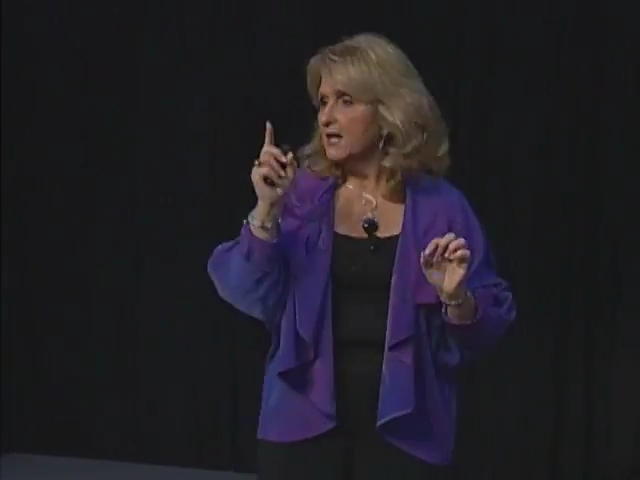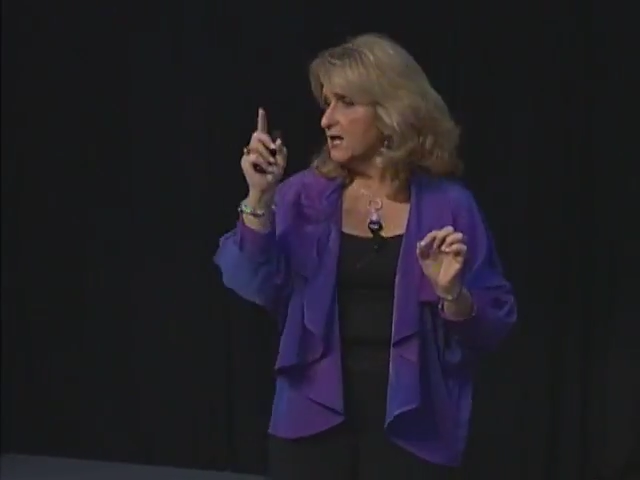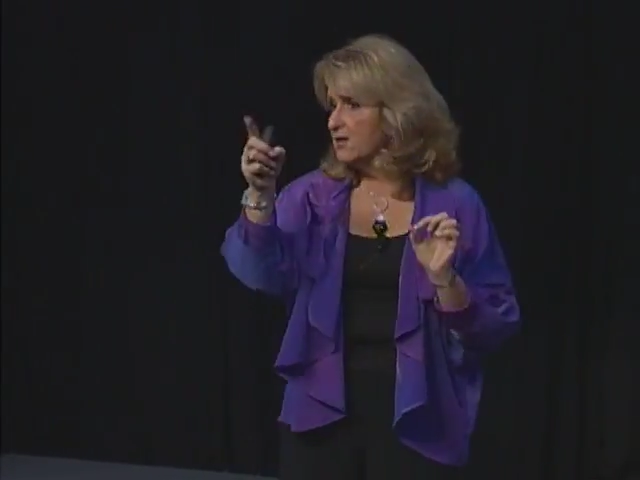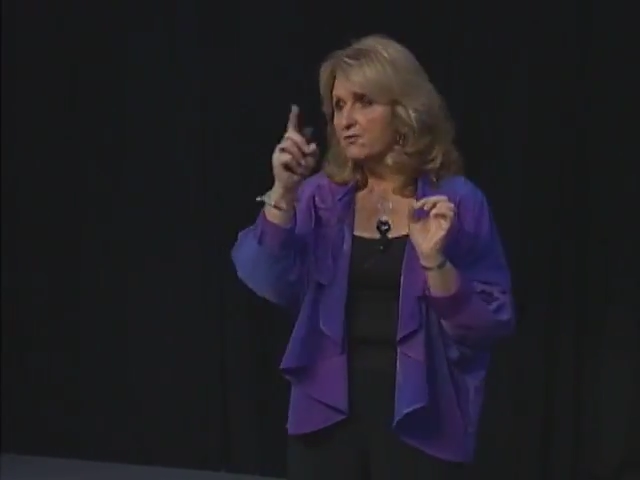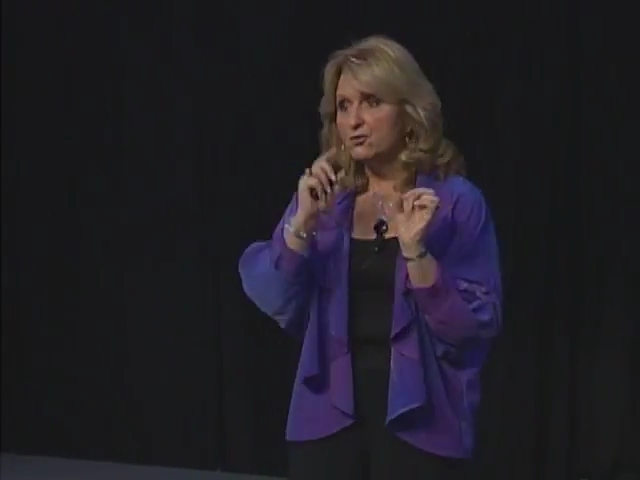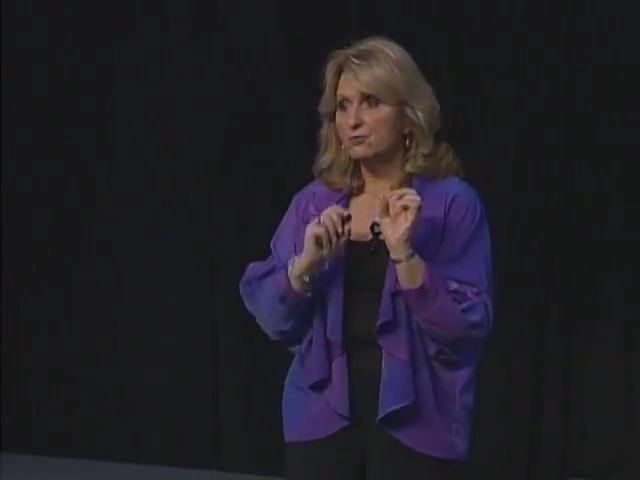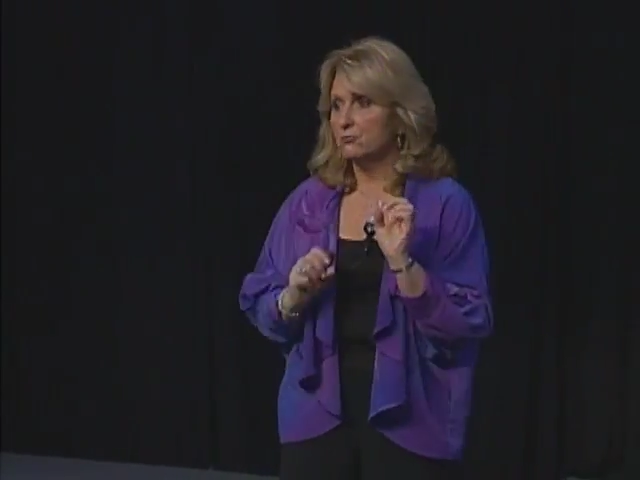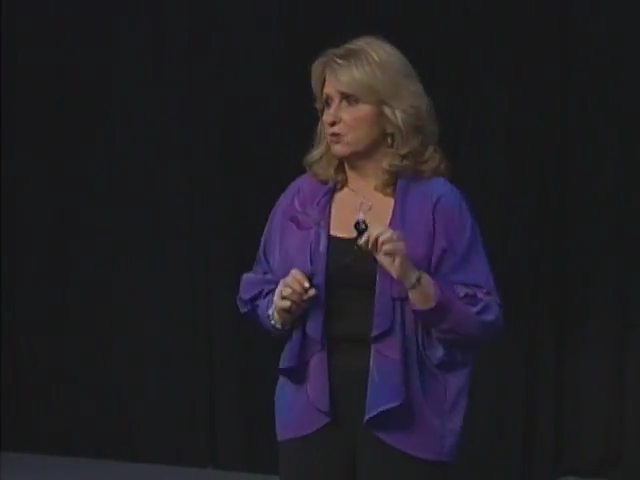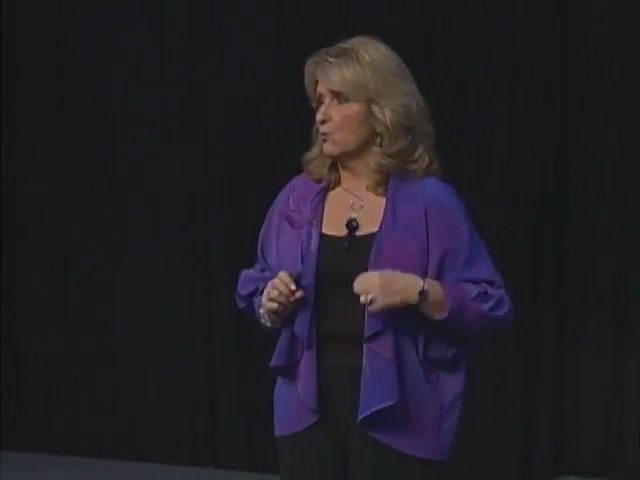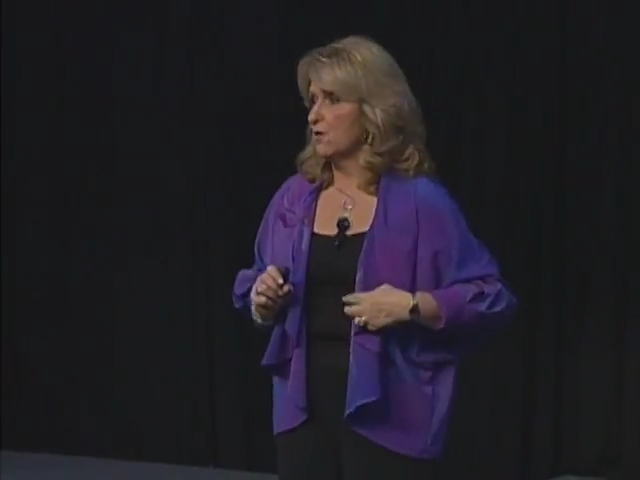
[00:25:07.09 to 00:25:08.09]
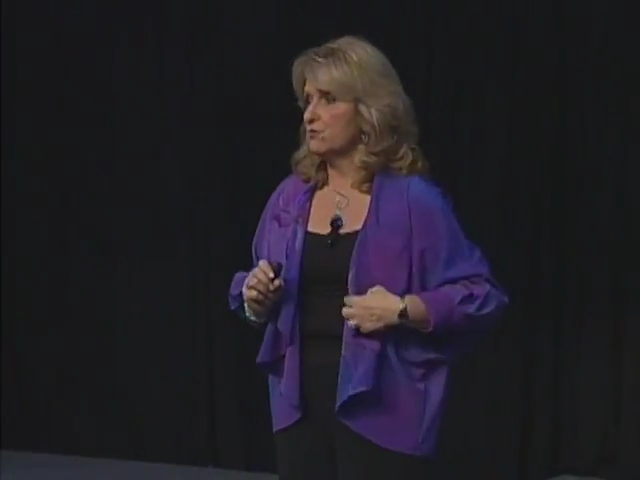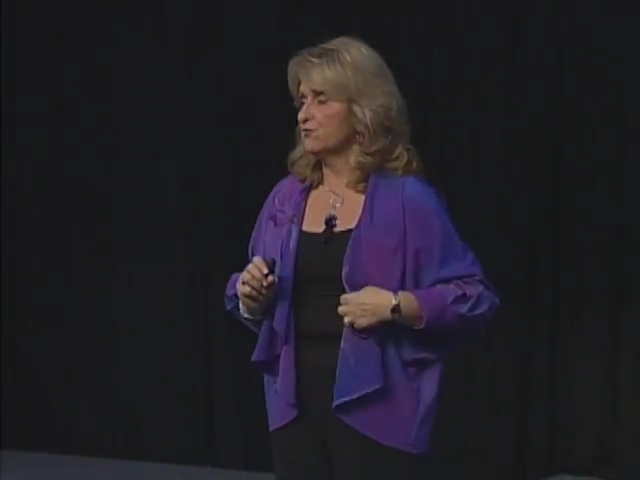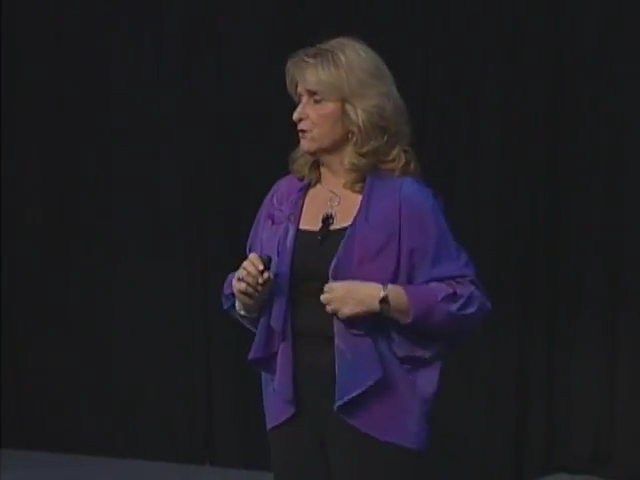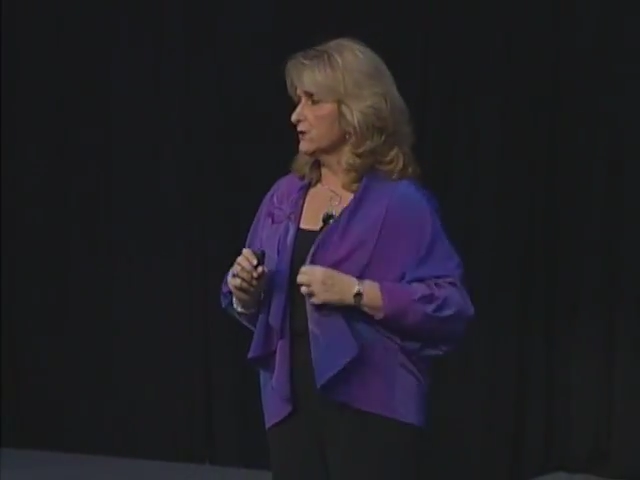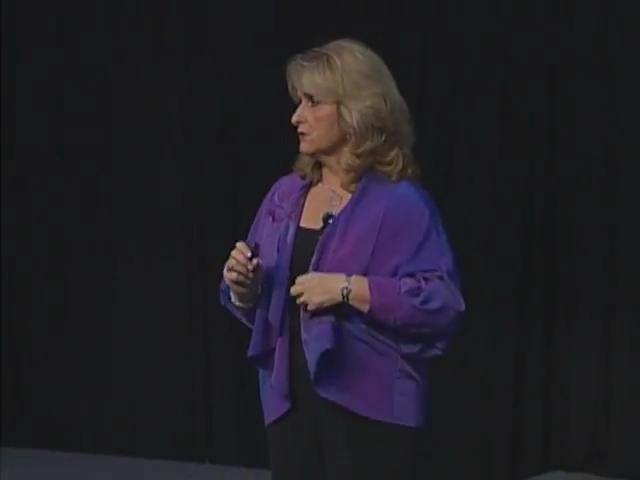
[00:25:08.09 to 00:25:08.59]
Another
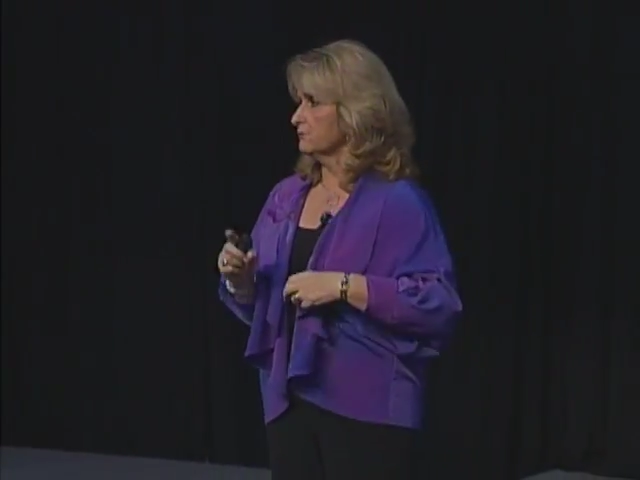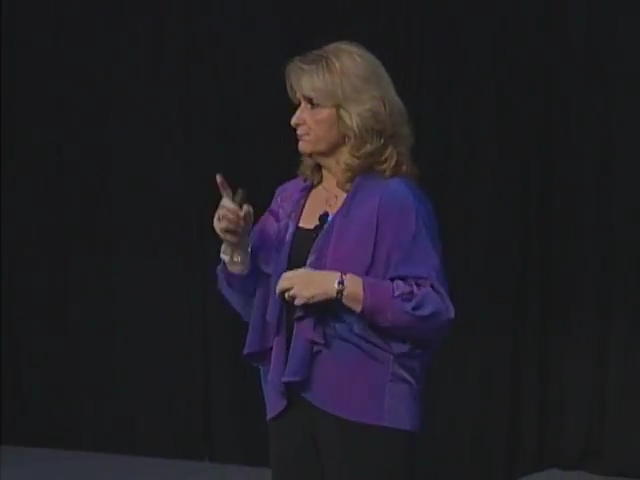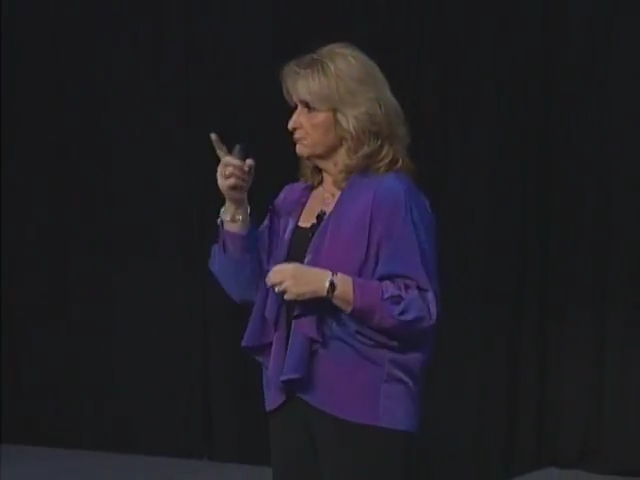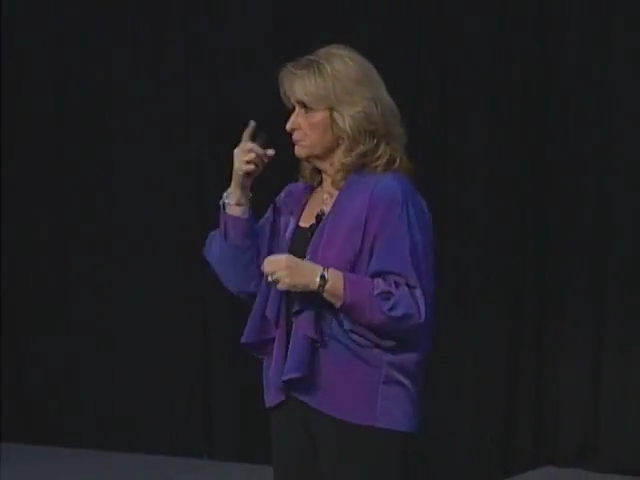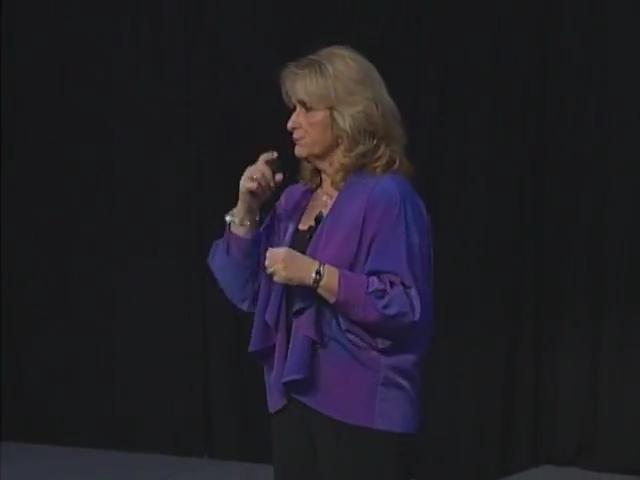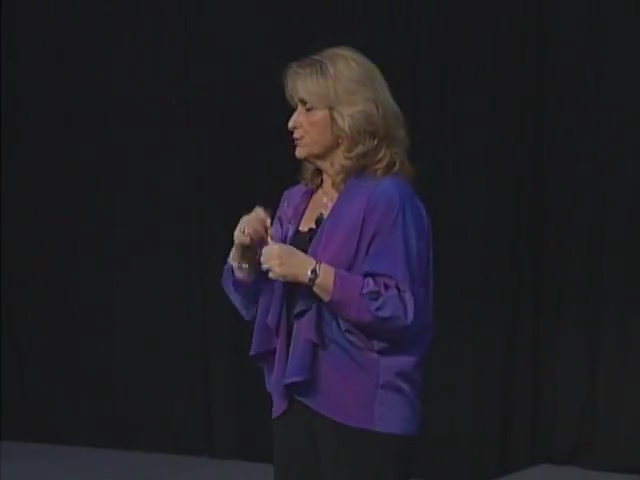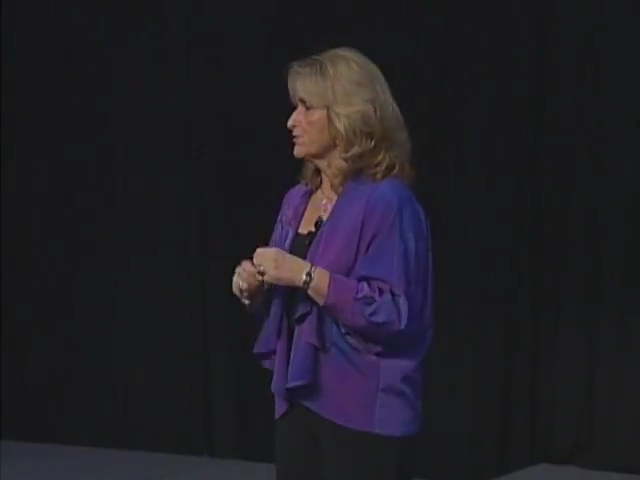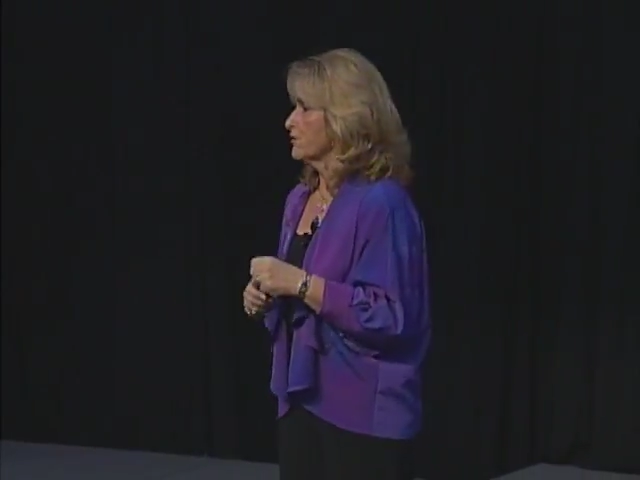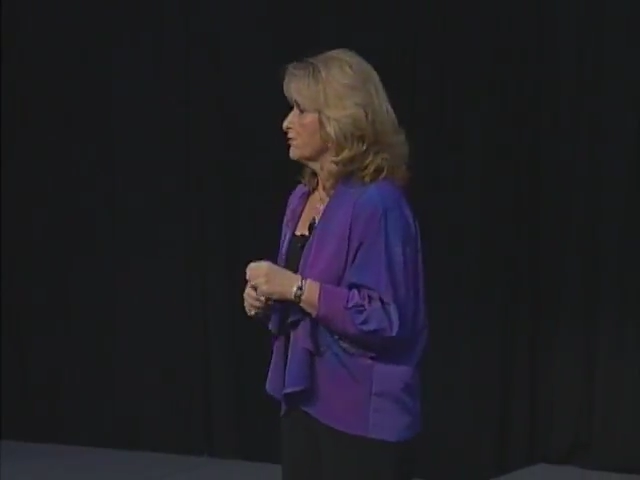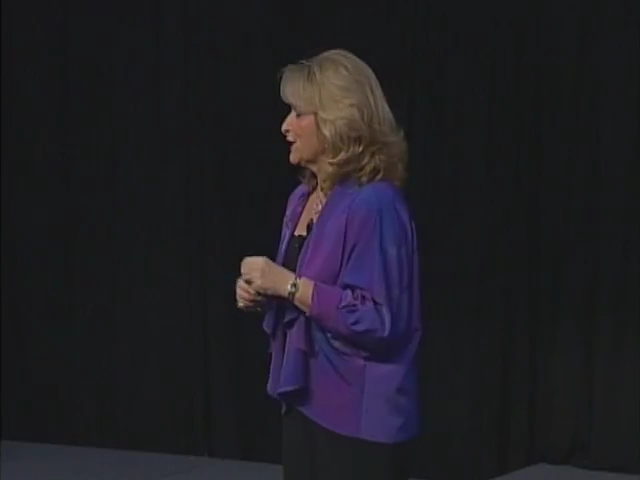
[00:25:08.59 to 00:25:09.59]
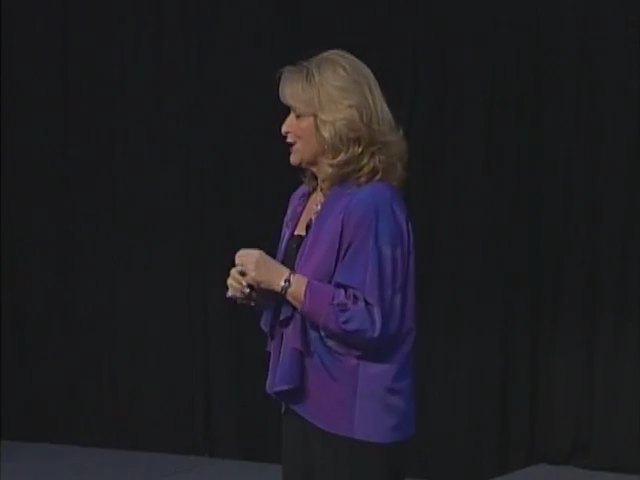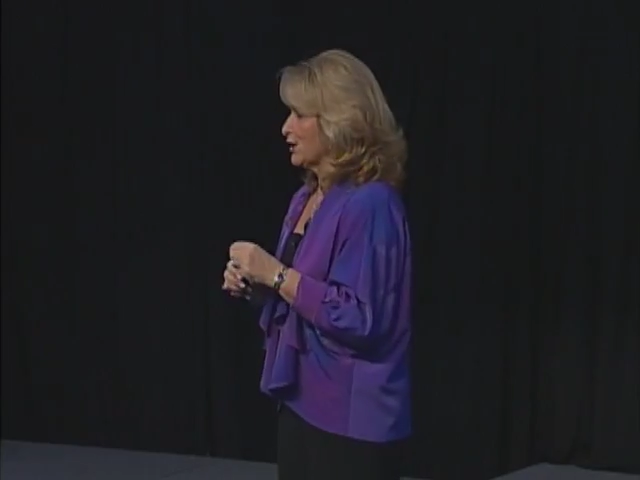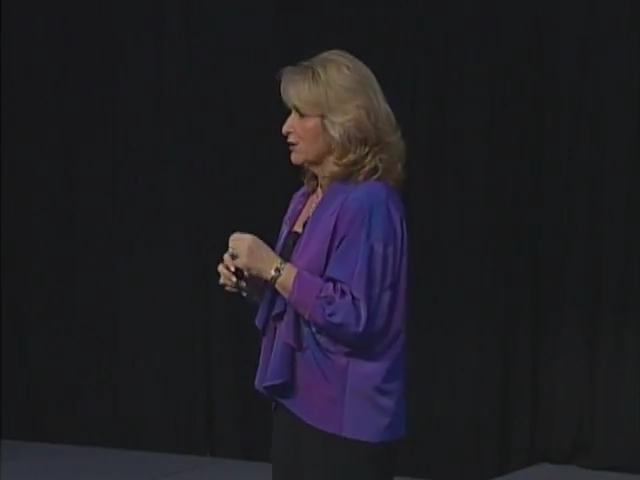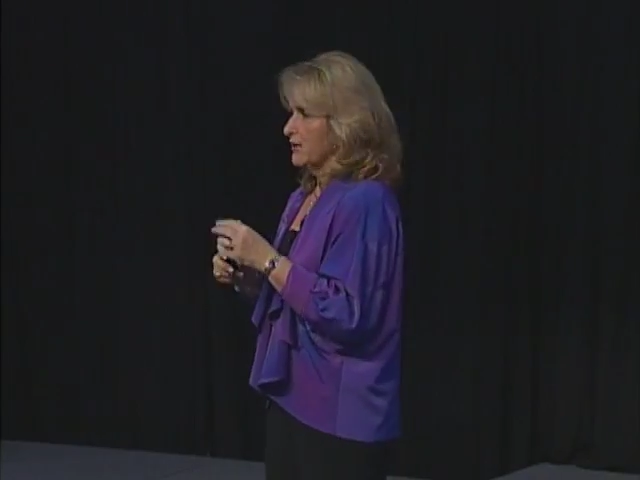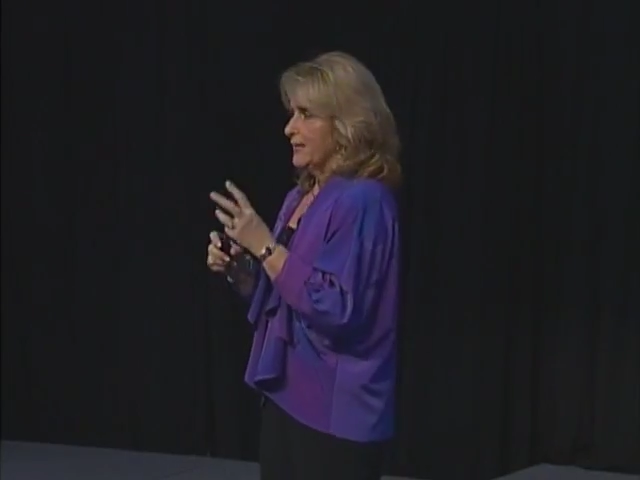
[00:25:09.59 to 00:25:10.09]
wonderful little booth over
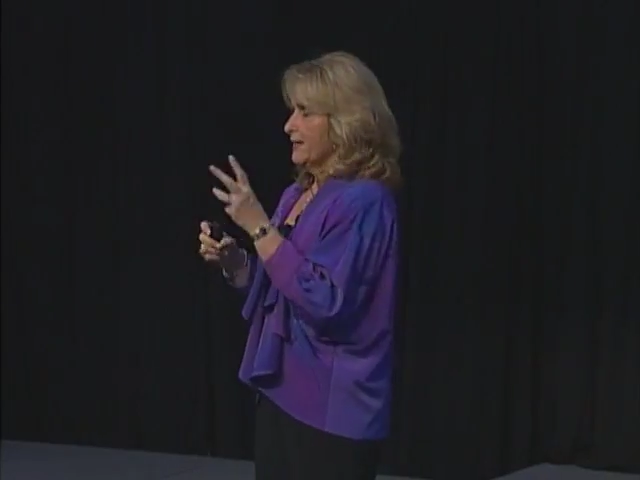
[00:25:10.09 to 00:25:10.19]
here,